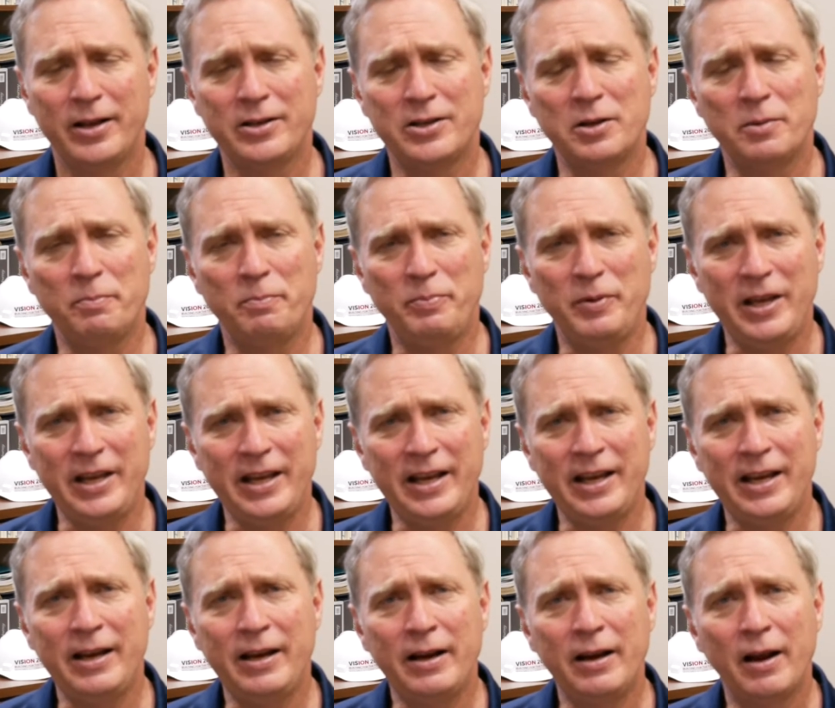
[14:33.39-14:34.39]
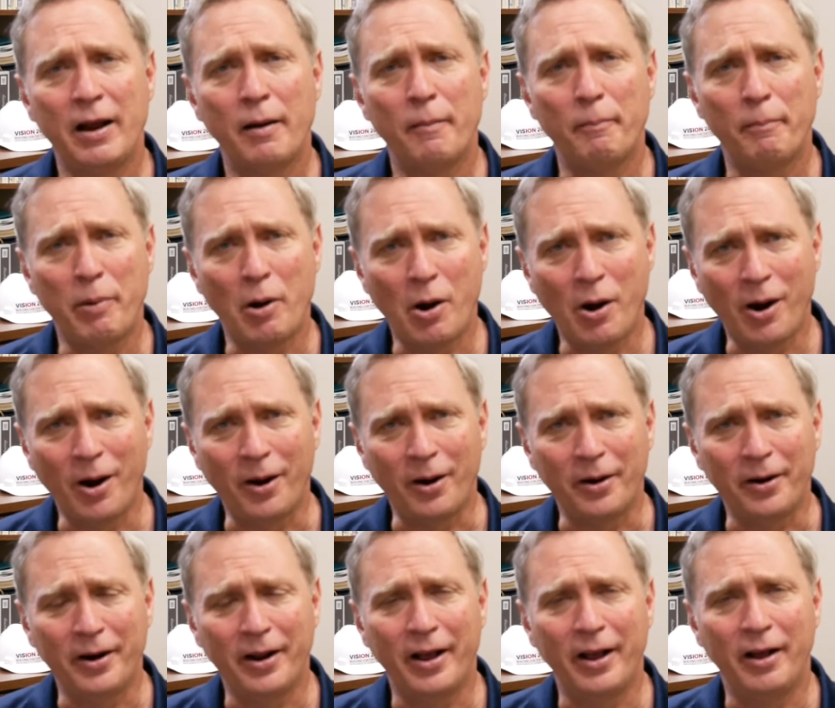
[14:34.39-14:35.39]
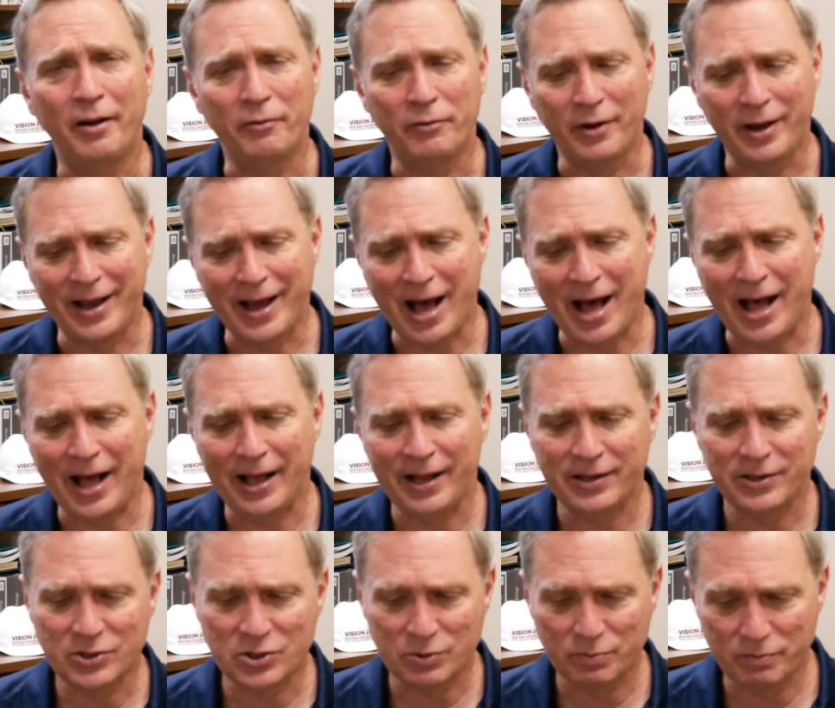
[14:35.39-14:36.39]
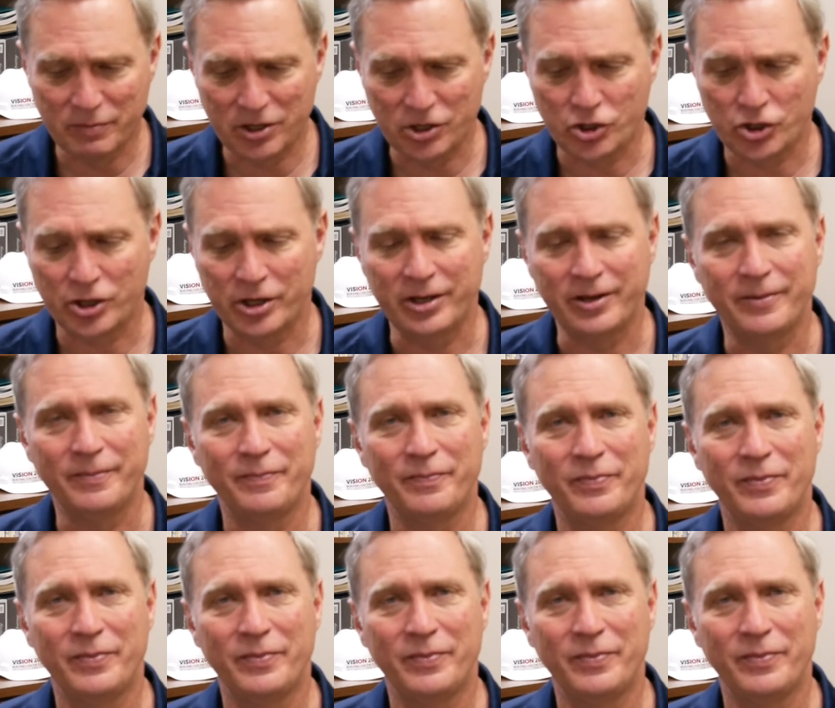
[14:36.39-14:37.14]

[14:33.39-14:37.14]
to be part of God's mission.